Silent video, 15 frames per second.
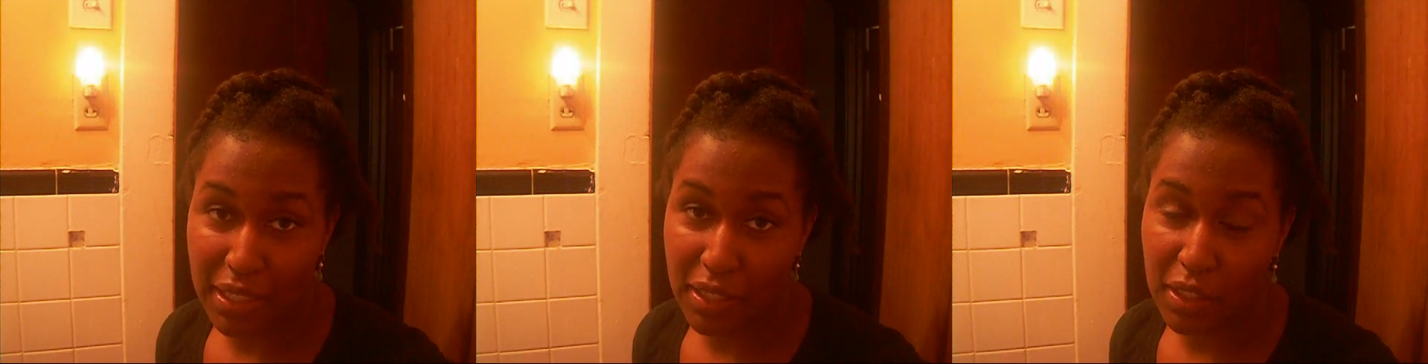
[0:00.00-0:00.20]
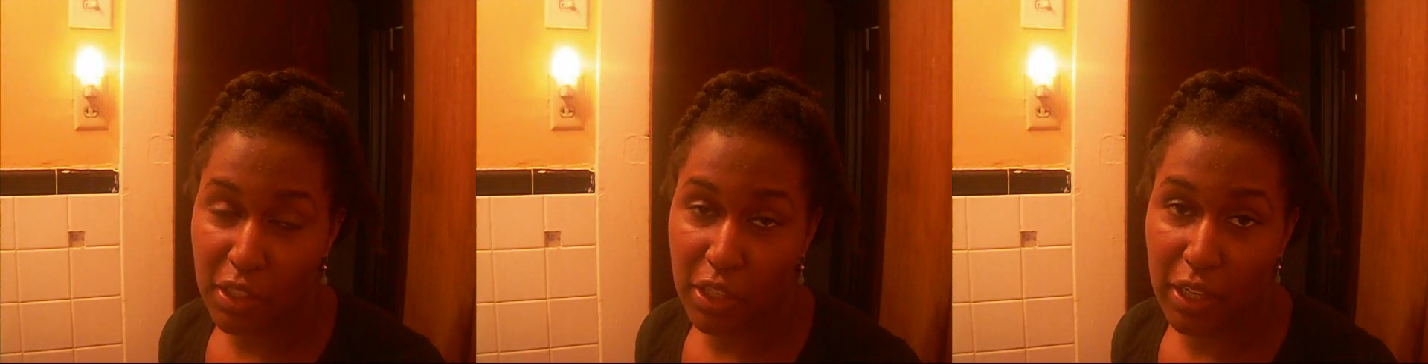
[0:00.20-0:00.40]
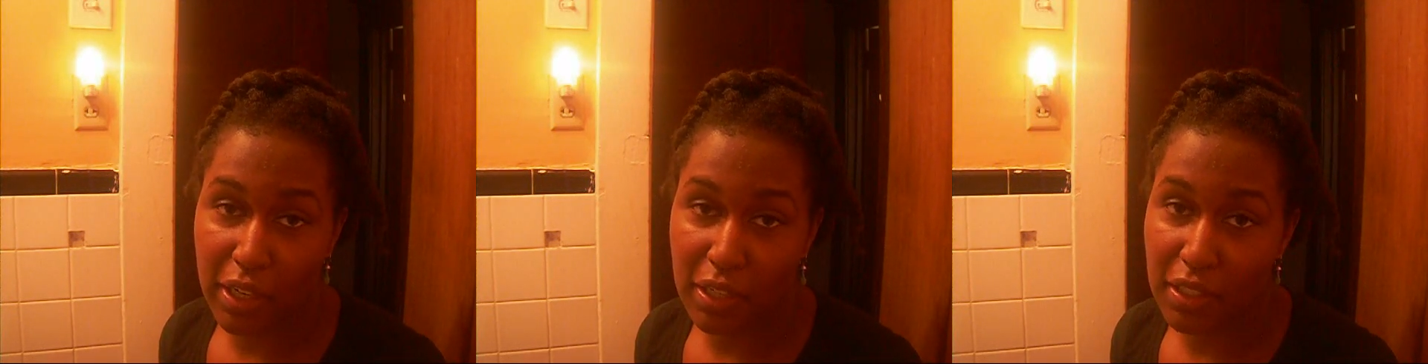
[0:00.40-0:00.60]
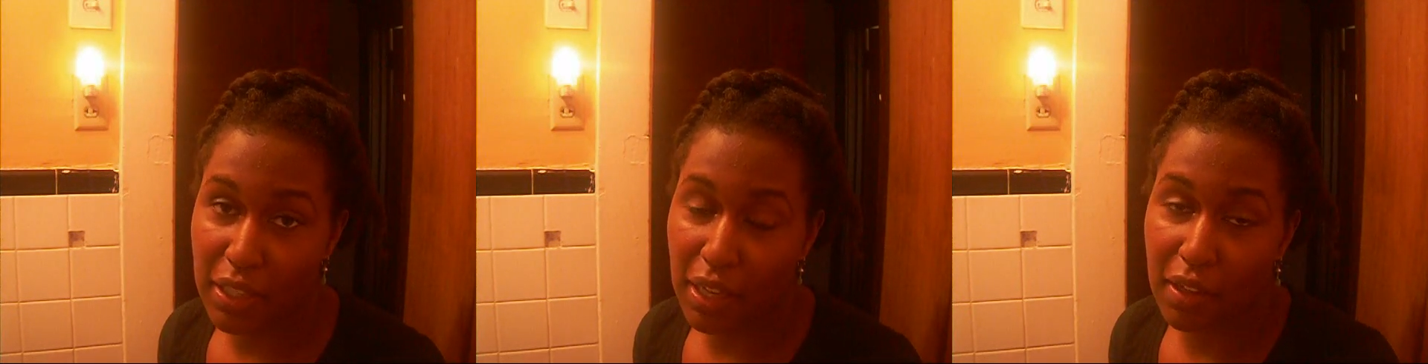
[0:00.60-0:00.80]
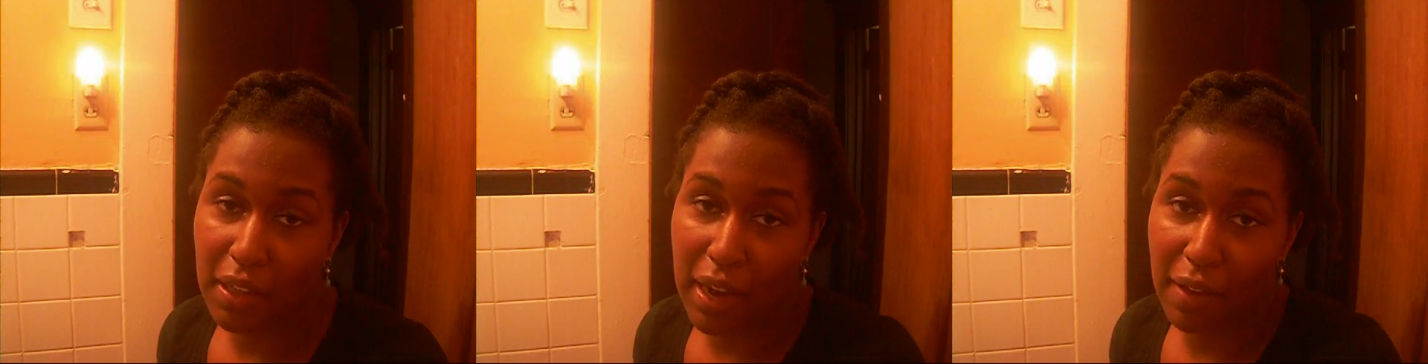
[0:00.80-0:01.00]
signature
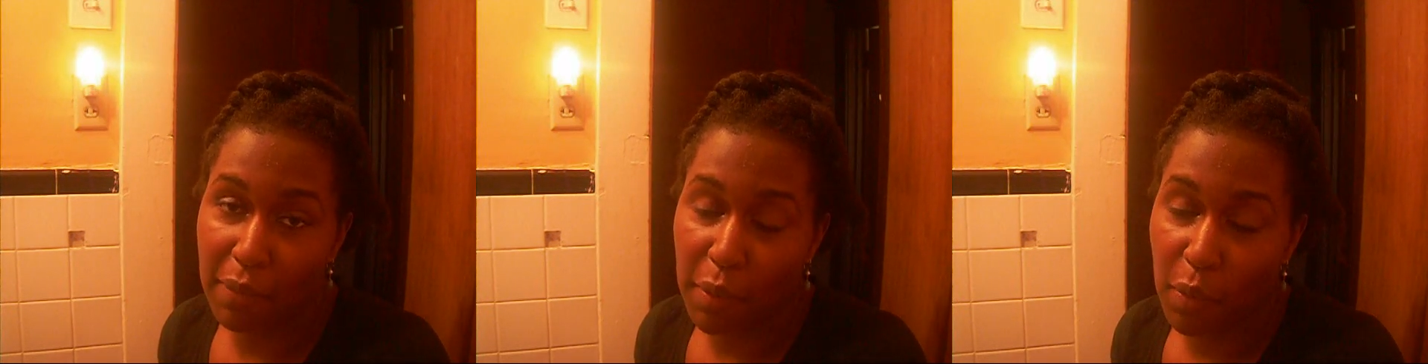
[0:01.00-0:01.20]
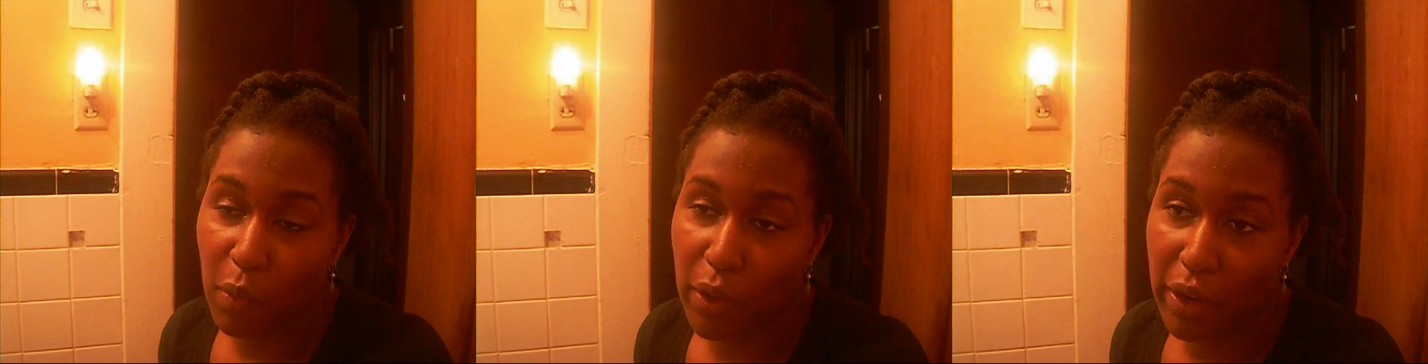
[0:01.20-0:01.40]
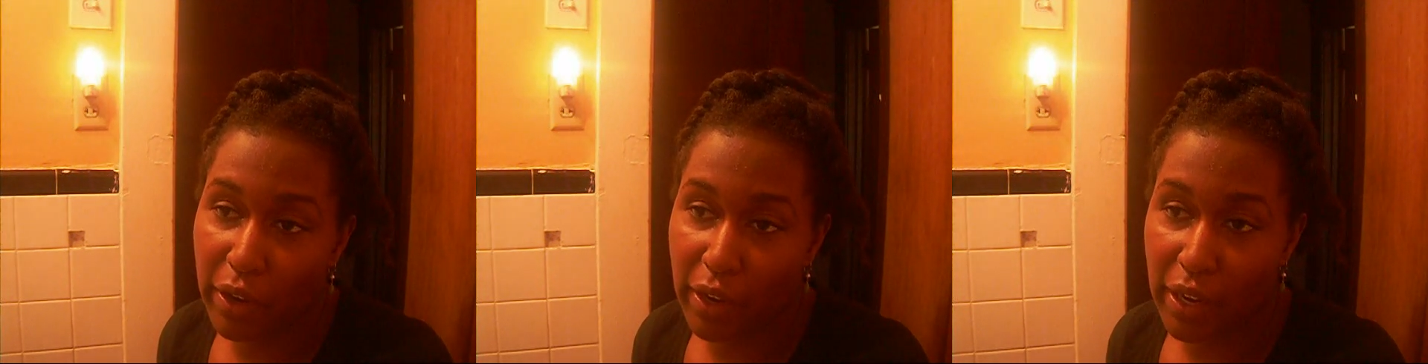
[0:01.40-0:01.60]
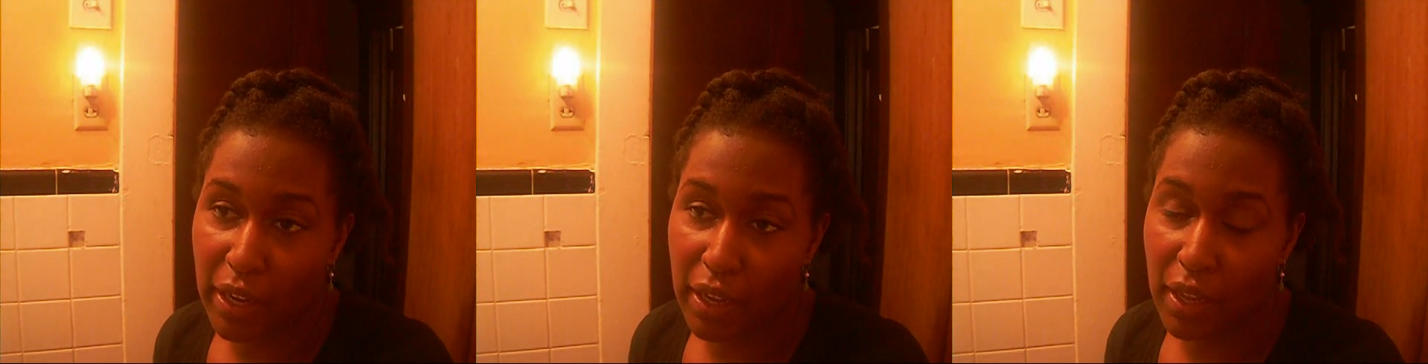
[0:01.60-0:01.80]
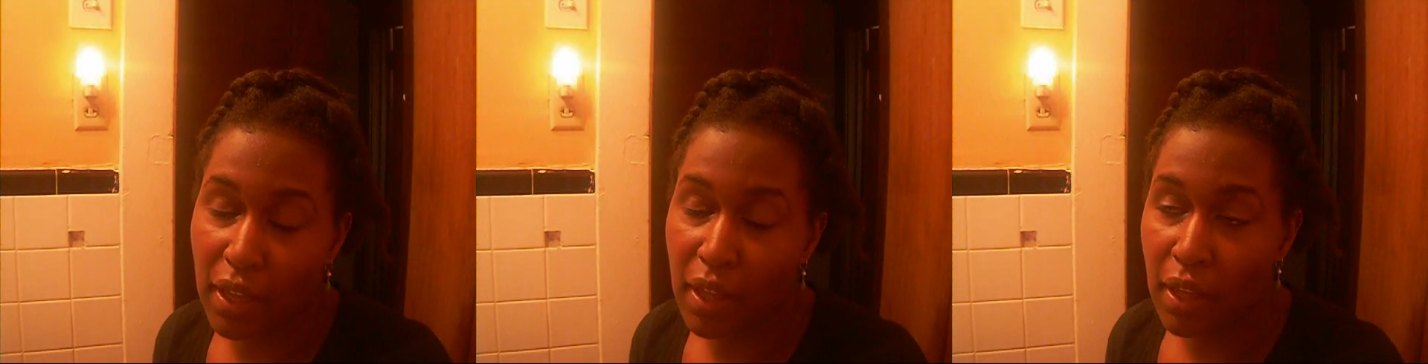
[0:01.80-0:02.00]
hairstyle that I've been
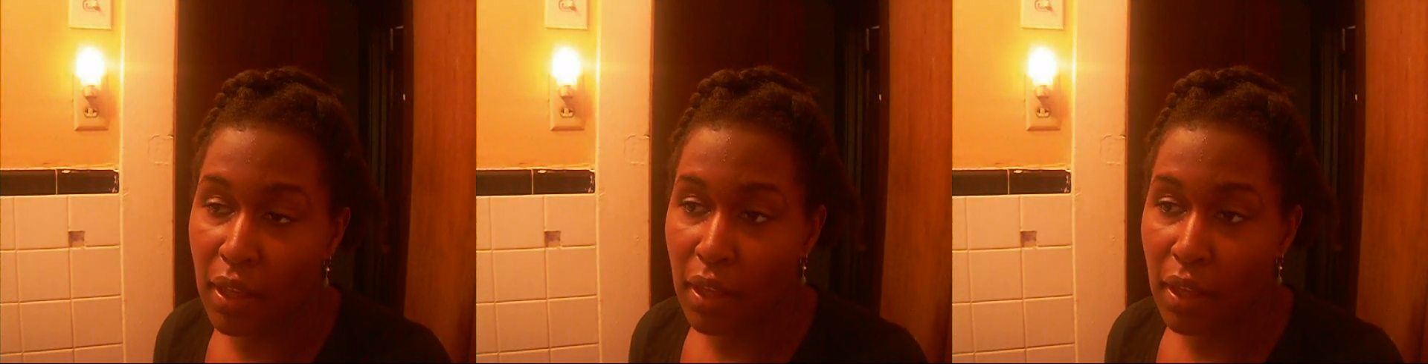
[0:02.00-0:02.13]
wearing